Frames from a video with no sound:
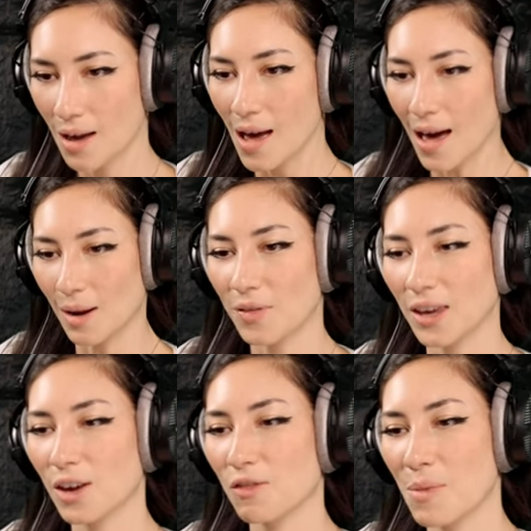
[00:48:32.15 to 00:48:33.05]
And I'm
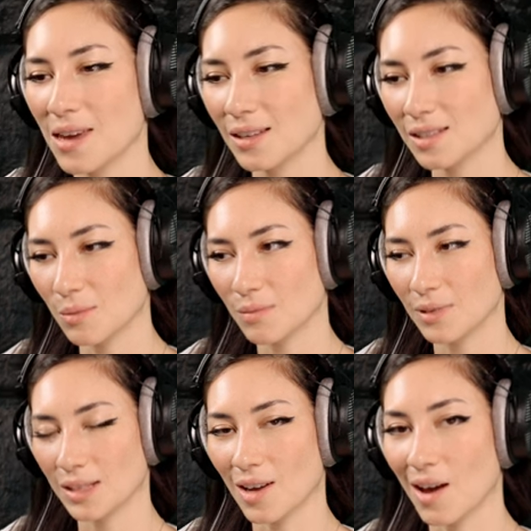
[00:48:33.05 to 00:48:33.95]
thinking of making some
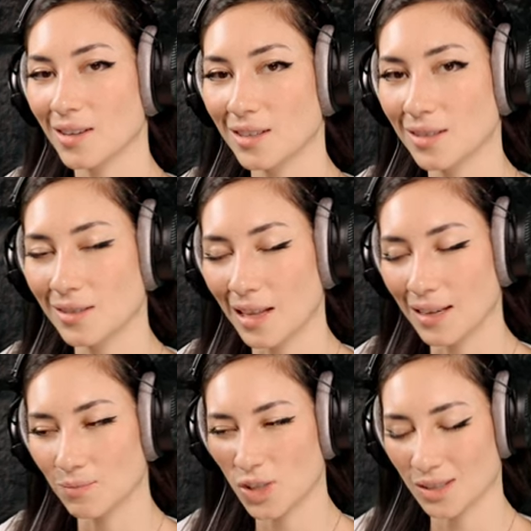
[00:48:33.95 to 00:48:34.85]
lasagna, like
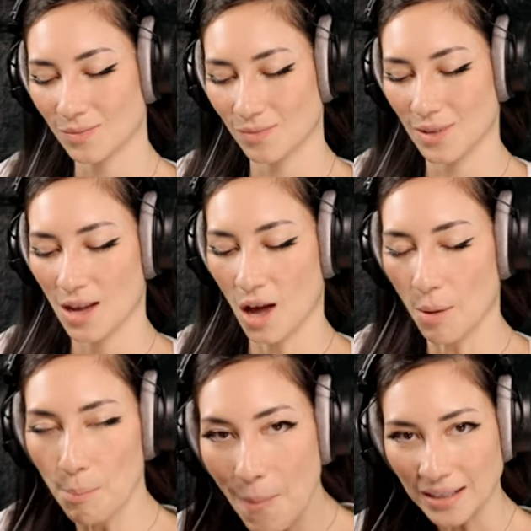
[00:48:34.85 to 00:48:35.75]
just a
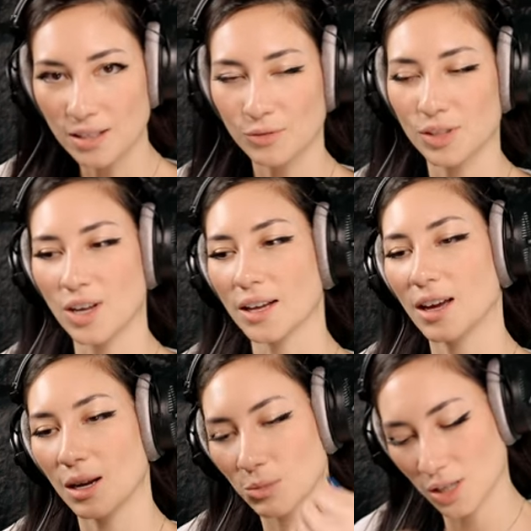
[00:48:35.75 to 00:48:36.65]
massive lasagna. And
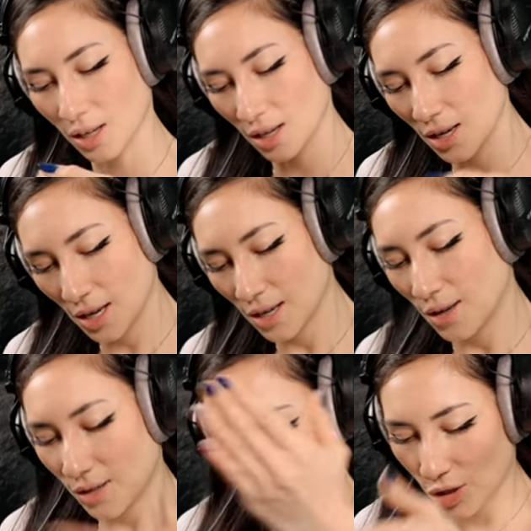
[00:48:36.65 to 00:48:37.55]
I'm just going to,
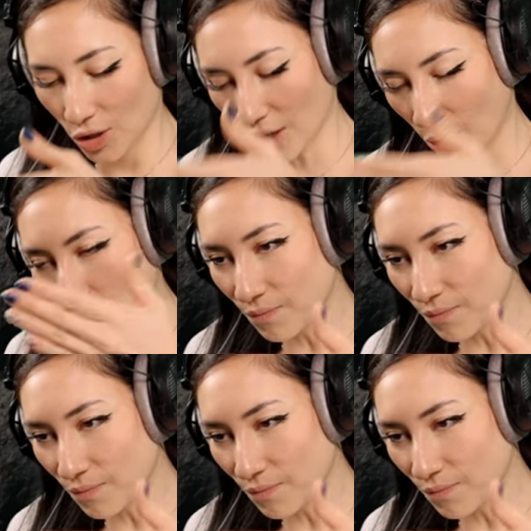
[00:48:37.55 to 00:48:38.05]
you know,